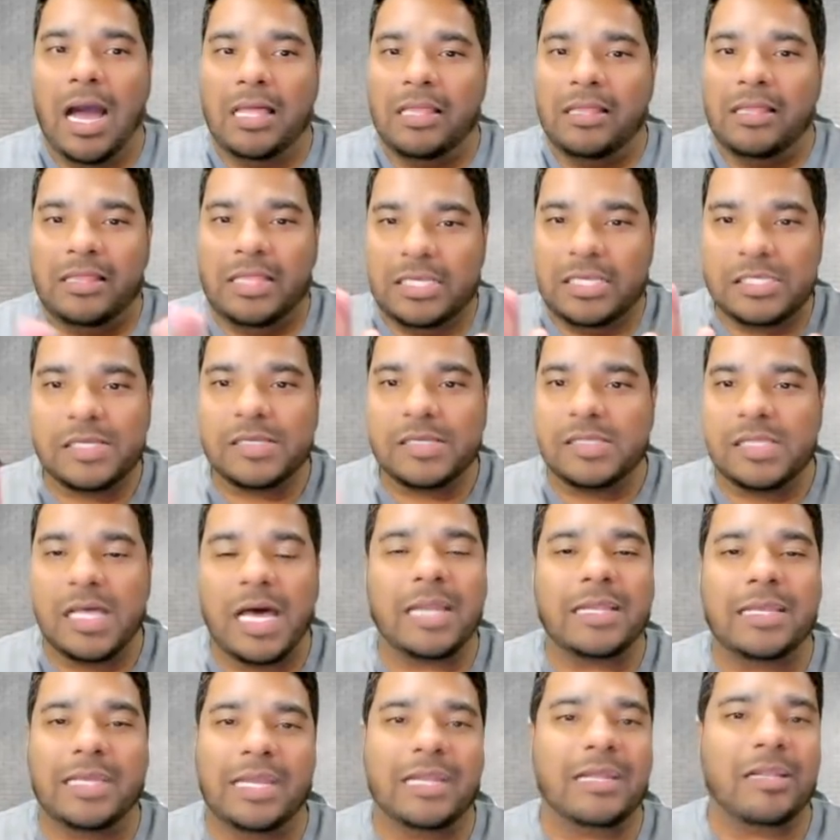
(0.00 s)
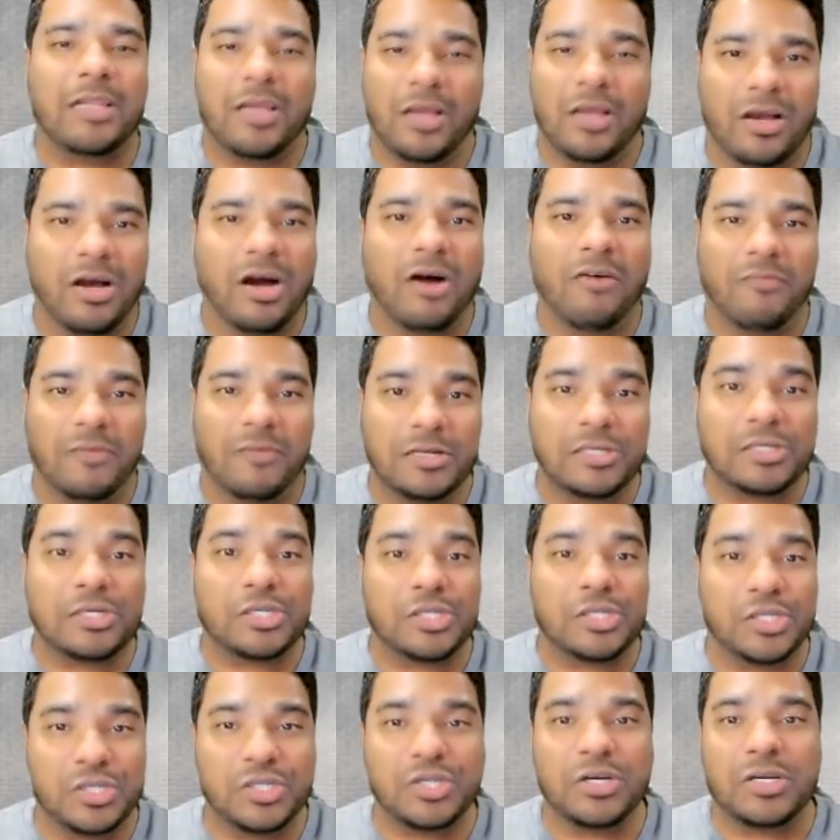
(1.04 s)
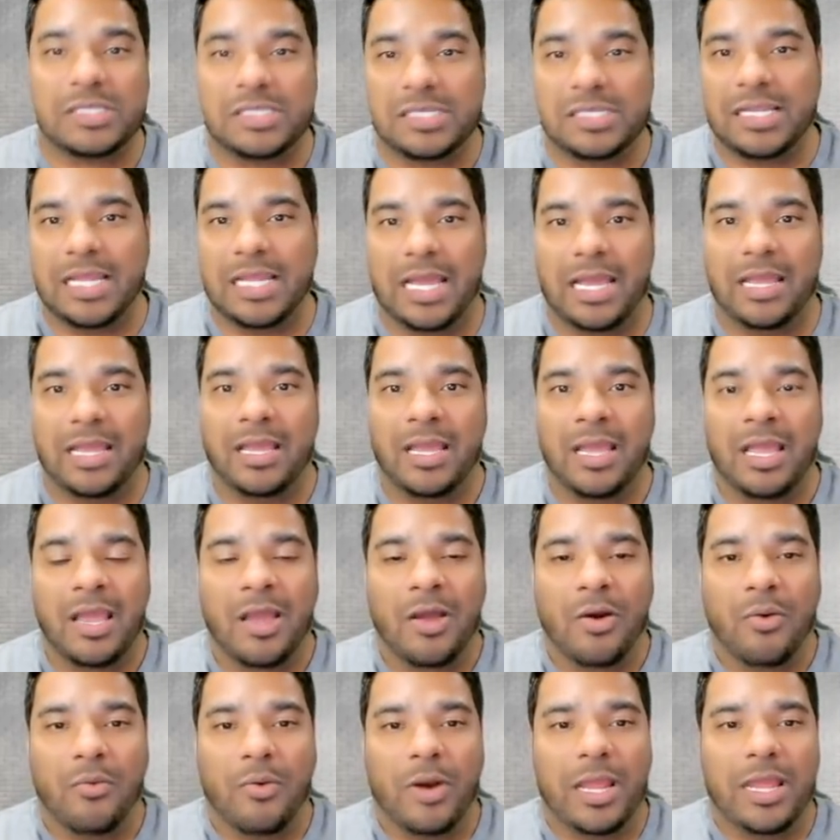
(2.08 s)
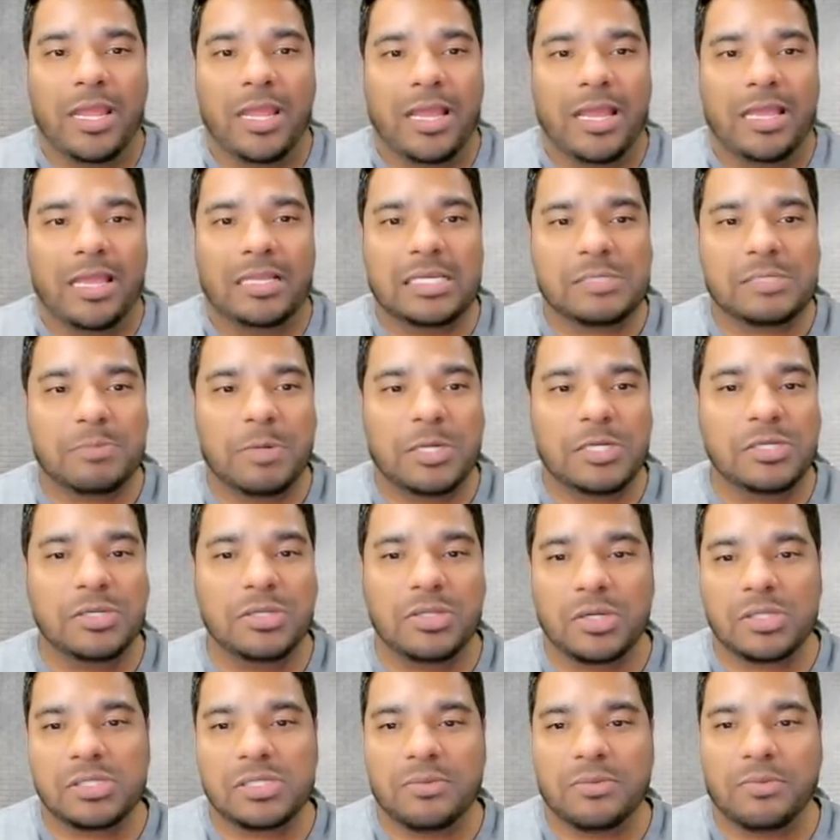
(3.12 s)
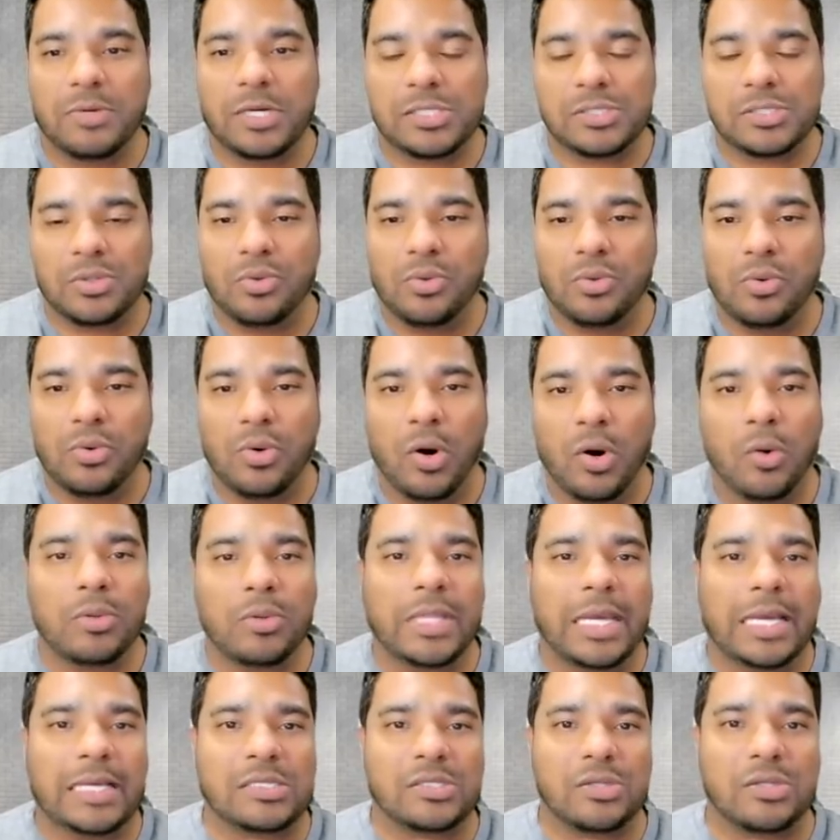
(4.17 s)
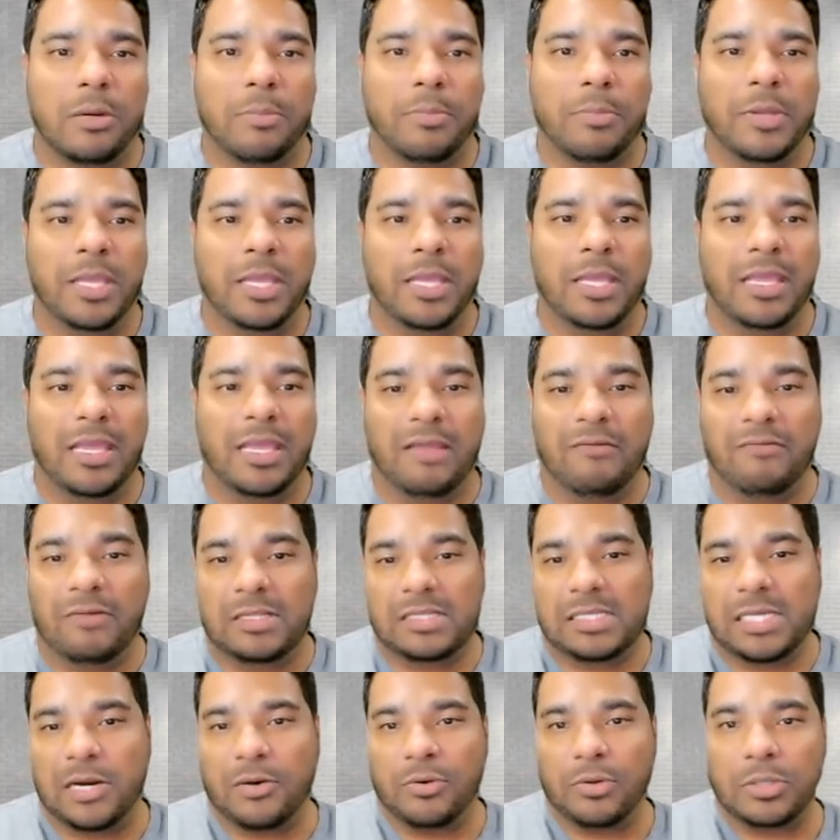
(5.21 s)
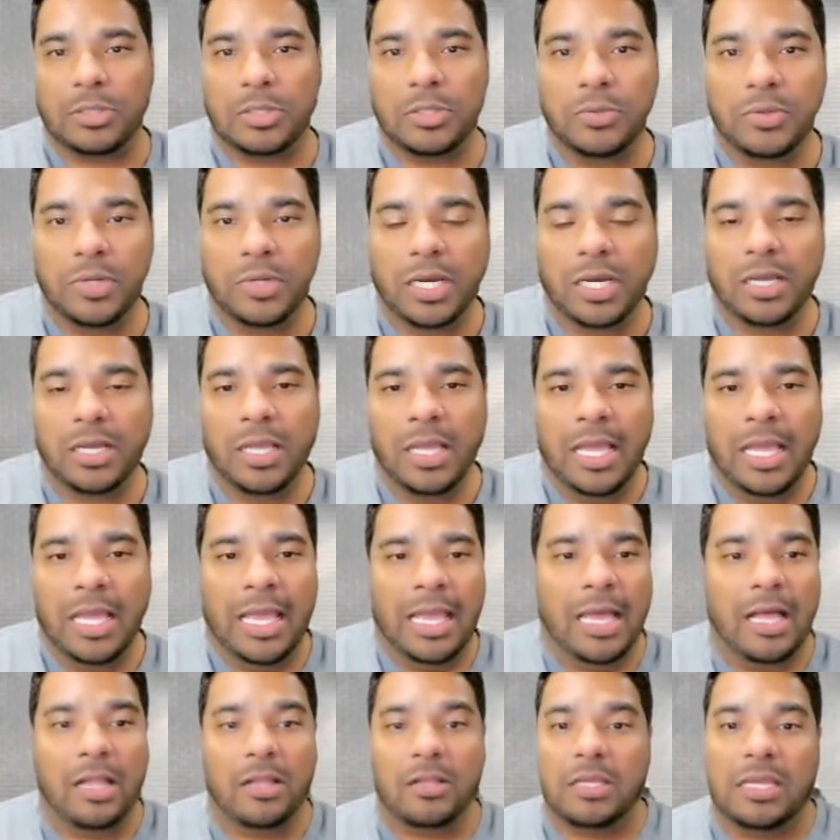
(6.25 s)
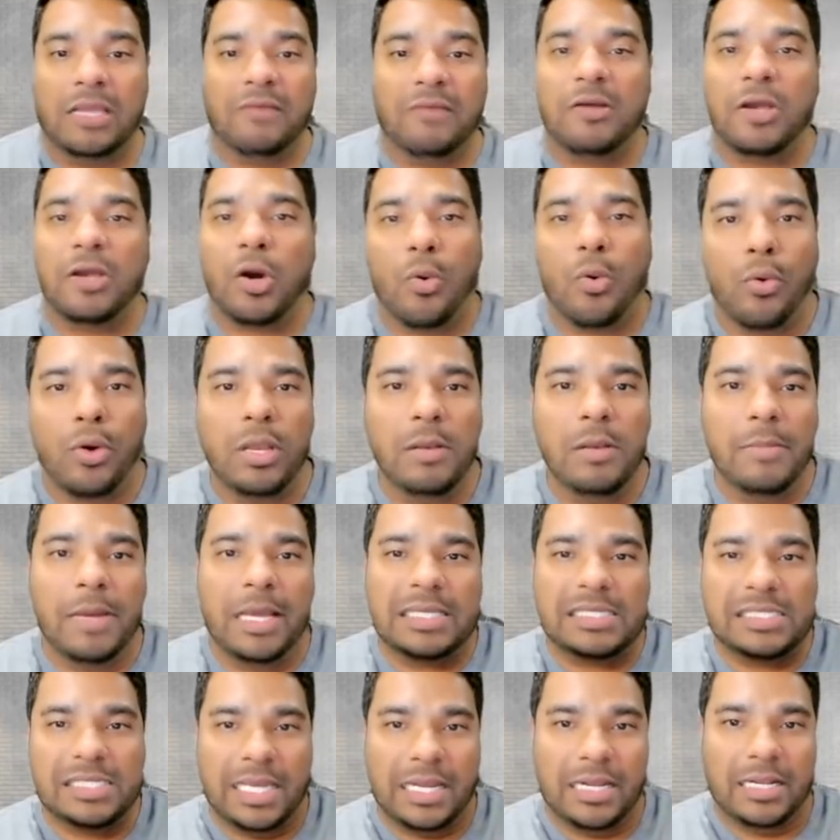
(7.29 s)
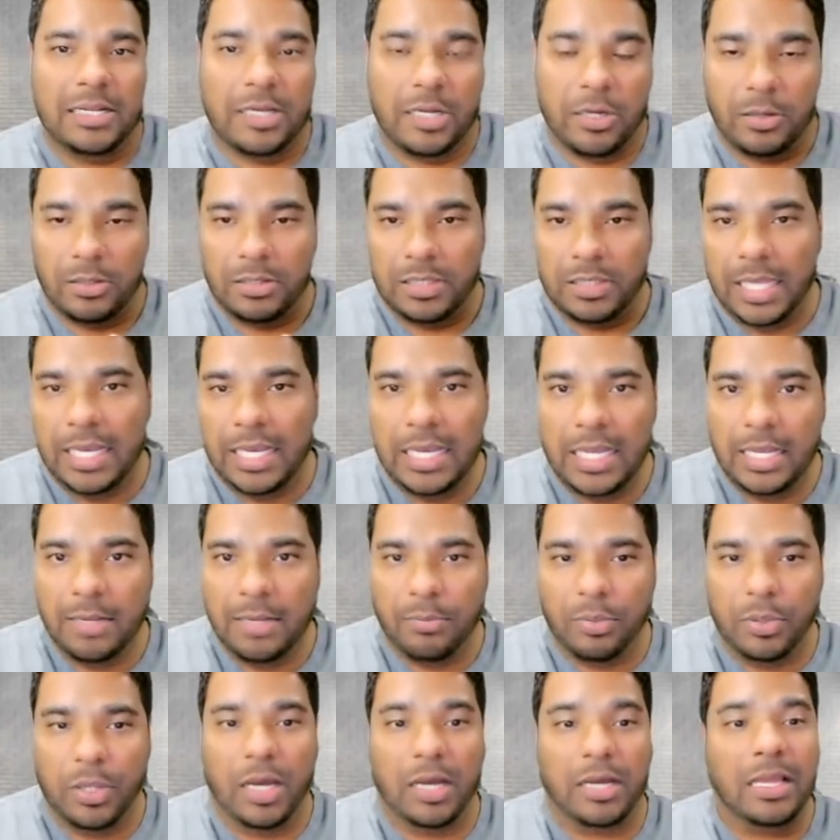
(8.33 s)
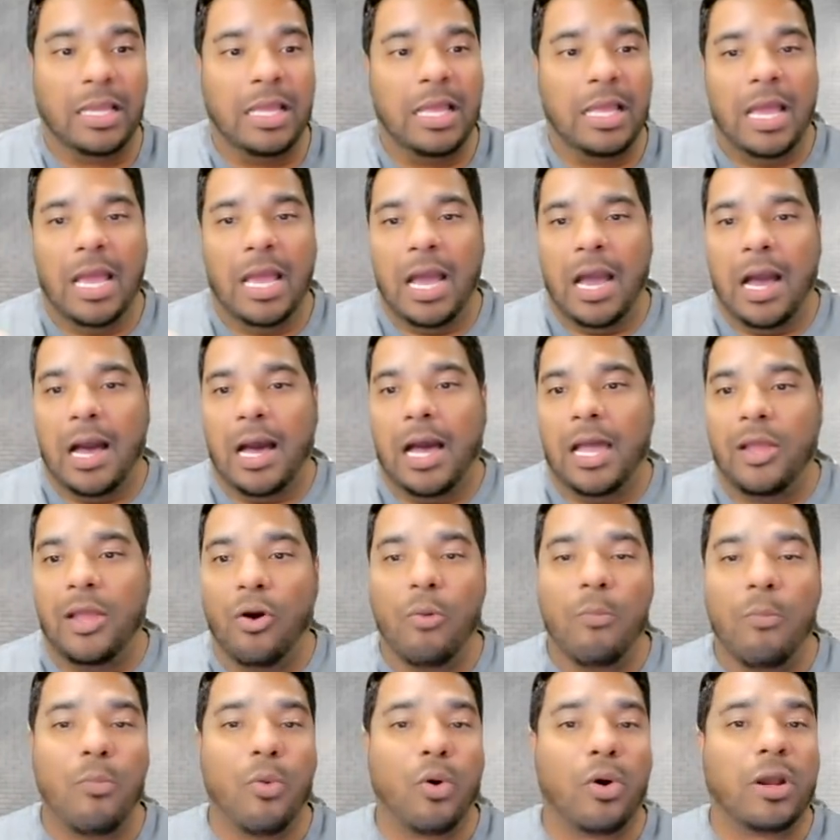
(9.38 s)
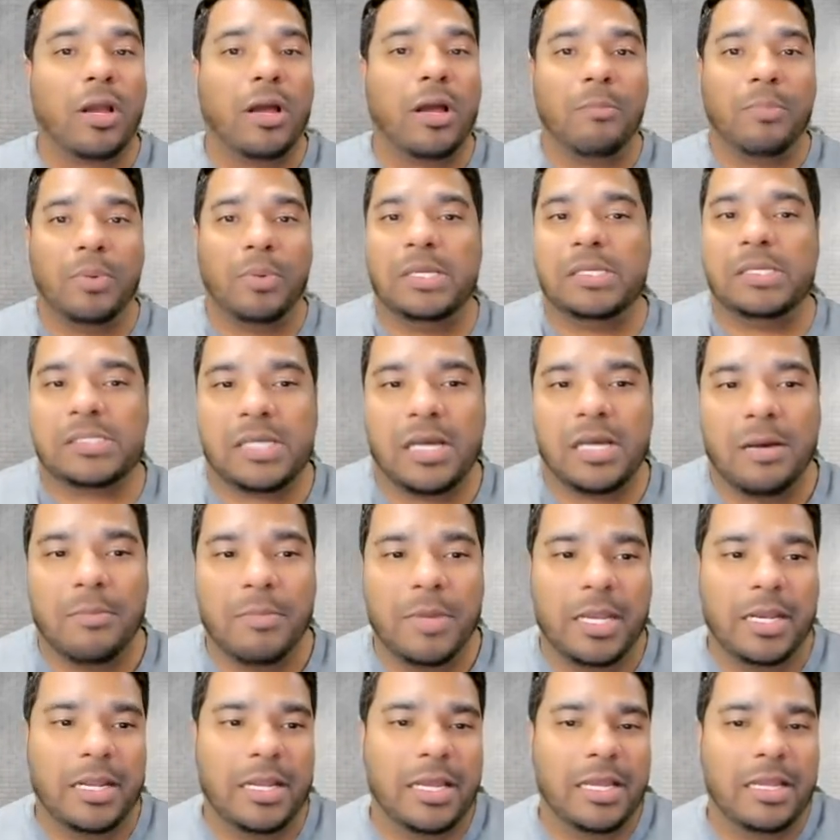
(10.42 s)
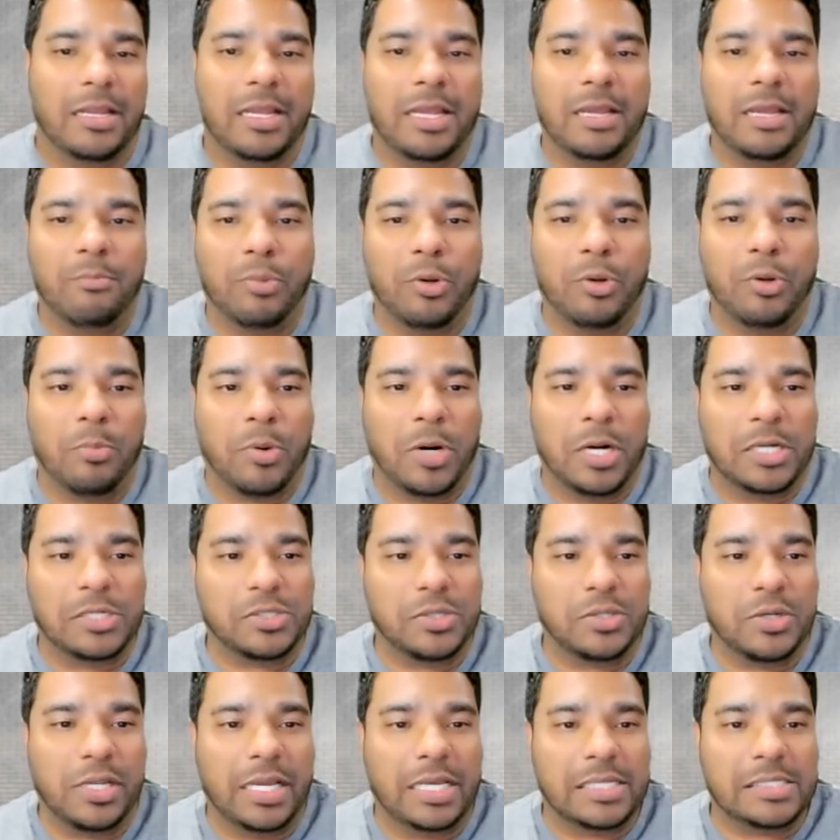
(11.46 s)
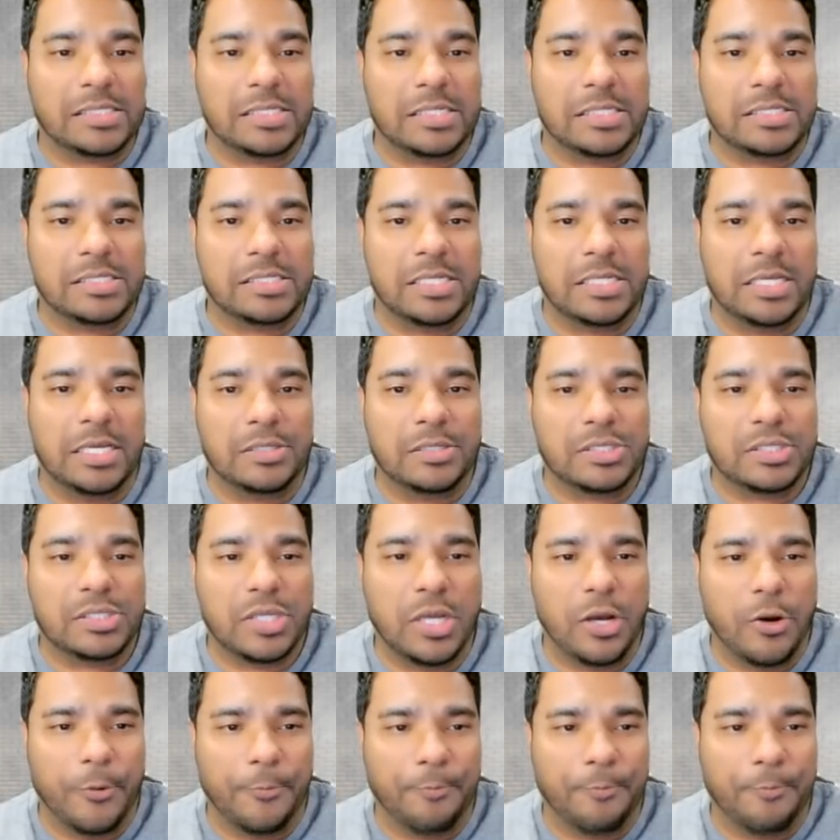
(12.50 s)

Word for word: This is not getting the coverage it should today, right? And especially those of us who hold X R P, even Terra Luna, hell, even Coinbase getting their lending block. I hope more companies come in and, and put pressure on the S E C. So